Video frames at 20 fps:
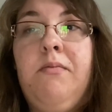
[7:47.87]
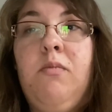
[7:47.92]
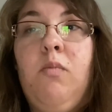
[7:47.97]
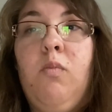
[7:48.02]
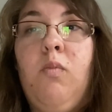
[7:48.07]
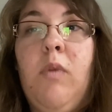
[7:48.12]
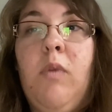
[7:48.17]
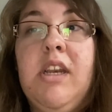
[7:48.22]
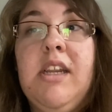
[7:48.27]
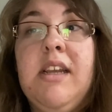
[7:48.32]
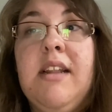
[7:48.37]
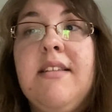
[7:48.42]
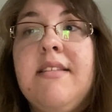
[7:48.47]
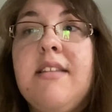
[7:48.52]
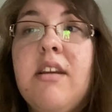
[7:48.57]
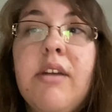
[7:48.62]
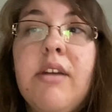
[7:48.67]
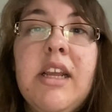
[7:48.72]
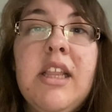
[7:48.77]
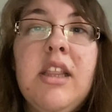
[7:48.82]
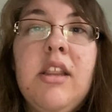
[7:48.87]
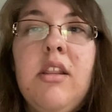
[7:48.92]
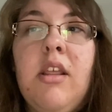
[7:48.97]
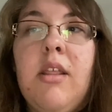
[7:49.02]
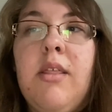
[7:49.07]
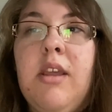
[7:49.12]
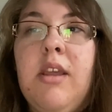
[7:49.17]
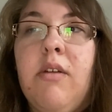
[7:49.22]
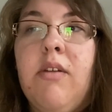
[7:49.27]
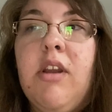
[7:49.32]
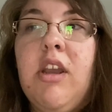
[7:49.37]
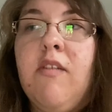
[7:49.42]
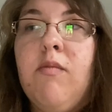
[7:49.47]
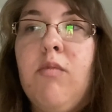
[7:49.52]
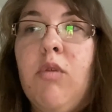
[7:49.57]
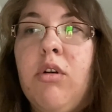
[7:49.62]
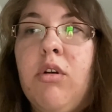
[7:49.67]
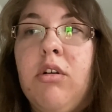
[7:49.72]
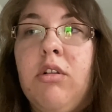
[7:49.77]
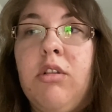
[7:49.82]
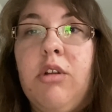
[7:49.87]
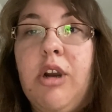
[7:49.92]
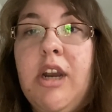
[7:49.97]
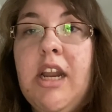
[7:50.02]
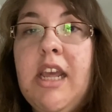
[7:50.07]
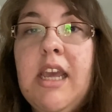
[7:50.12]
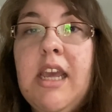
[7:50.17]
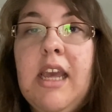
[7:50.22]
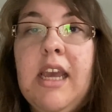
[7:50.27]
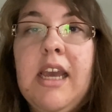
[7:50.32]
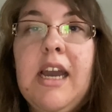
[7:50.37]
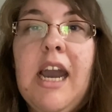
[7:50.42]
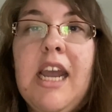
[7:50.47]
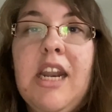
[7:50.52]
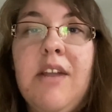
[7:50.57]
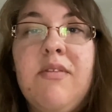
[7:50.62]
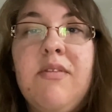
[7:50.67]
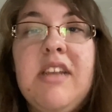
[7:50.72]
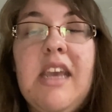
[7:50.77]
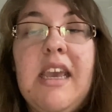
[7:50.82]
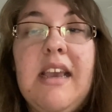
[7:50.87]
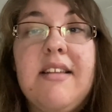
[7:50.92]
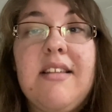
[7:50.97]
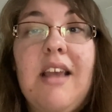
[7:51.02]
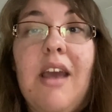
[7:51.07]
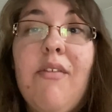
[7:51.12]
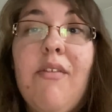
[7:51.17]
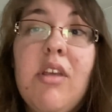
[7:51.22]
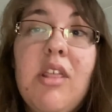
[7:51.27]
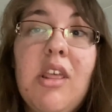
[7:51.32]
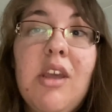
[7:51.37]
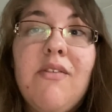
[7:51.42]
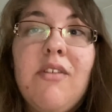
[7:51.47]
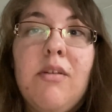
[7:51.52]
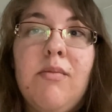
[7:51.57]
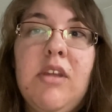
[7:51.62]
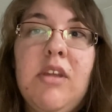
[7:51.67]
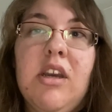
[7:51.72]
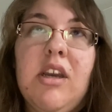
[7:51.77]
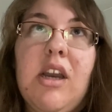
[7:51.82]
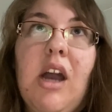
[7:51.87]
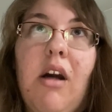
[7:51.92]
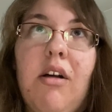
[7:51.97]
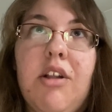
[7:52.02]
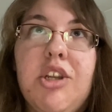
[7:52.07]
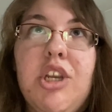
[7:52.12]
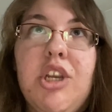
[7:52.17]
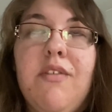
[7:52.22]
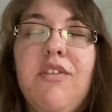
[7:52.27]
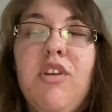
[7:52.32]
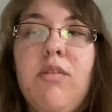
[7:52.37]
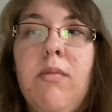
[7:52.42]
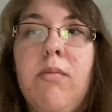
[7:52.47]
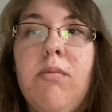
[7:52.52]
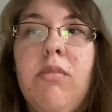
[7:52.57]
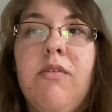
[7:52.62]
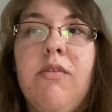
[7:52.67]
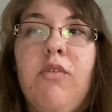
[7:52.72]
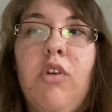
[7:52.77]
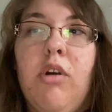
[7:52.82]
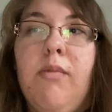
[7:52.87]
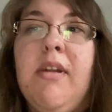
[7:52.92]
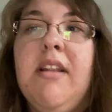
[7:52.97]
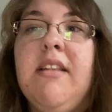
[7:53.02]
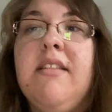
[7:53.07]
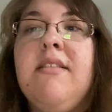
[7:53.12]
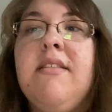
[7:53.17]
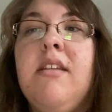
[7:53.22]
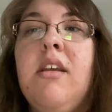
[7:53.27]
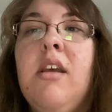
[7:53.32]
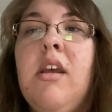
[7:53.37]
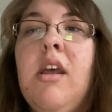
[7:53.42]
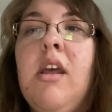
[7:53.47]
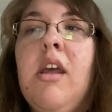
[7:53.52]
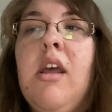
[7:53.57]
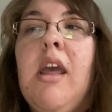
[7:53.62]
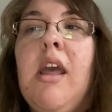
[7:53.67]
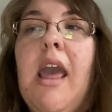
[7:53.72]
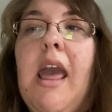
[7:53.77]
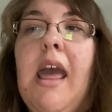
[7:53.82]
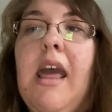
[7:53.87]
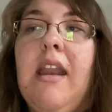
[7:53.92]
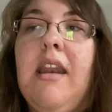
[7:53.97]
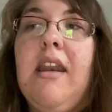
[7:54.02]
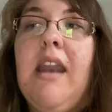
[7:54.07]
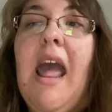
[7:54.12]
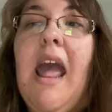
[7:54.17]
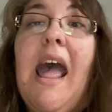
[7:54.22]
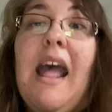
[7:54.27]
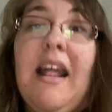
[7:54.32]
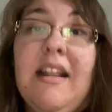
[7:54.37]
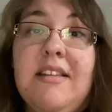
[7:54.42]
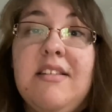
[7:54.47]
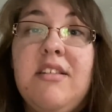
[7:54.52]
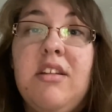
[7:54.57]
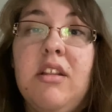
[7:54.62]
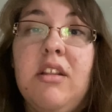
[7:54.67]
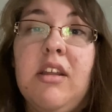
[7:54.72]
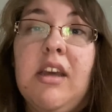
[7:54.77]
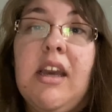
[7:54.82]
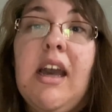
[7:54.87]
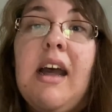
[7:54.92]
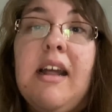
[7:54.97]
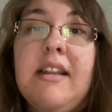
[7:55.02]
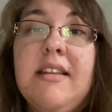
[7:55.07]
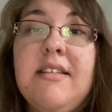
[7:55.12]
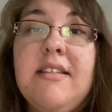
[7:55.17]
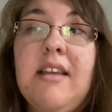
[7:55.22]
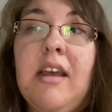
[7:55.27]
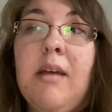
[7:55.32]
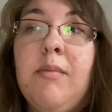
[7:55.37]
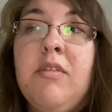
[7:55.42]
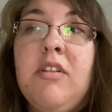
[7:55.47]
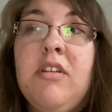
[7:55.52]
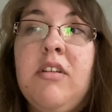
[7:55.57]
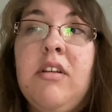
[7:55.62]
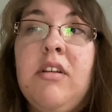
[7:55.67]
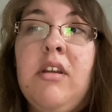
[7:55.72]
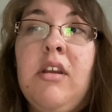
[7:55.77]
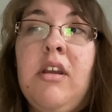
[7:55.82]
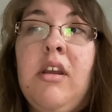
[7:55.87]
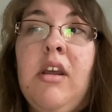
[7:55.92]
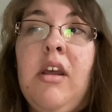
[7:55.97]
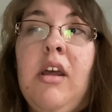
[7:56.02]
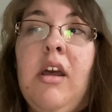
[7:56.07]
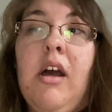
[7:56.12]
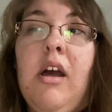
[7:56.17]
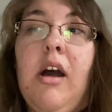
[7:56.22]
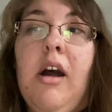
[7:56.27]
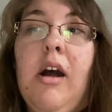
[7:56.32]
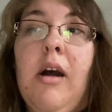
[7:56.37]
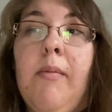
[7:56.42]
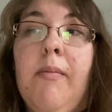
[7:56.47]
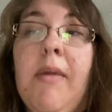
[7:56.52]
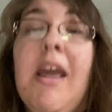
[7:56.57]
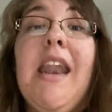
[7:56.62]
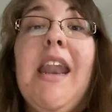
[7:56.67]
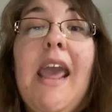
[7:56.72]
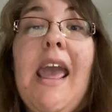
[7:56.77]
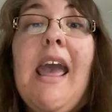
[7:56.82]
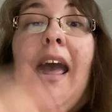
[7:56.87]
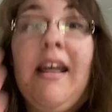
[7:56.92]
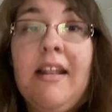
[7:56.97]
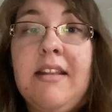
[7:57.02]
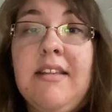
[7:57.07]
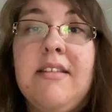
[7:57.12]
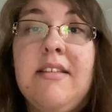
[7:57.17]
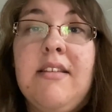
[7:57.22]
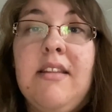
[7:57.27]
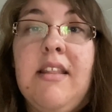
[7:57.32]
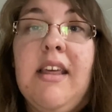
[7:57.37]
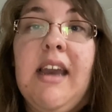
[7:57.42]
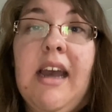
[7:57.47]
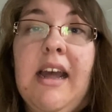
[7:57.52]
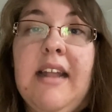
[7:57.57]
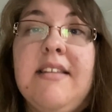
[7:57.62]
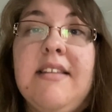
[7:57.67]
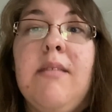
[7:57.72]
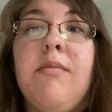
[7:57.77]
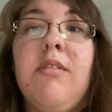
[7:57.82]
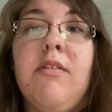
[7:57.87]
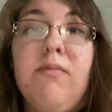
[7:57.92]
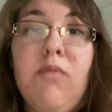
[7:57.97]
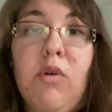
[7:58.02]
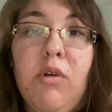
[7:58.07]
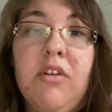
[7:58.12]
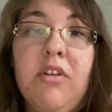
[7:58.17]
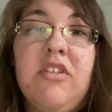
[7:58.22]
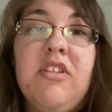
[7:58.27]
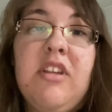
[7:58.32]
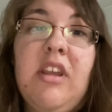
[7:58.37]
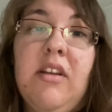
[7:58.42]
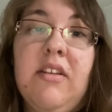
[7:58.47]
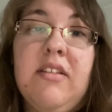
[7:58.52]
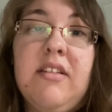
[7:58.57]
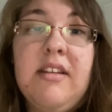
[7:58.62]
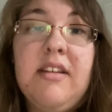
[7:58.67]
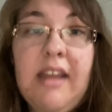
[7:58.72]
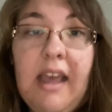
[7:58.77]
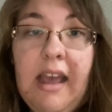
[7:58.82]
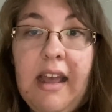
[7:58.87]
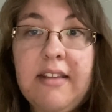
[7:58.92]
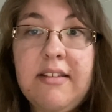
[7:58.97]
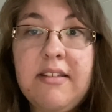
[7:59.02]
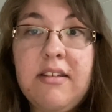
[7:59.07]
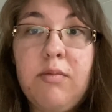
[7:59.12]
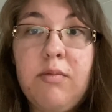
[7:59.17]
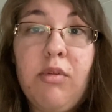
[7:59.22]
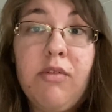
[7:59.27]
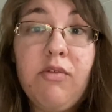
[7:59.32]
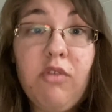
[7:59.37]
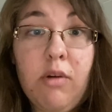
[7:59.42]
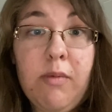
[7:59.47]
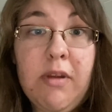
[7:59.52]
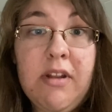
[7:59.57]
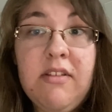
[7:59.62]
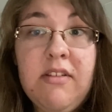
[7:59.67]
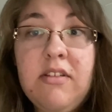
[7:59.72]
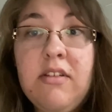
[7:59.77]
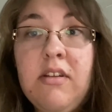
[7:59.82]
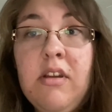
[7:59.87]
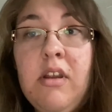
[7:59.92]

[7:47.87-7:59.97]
When considering the theory of motor learning, it kind of takes everything from the ecology of human performance and adds the concept of motor skills and task performance.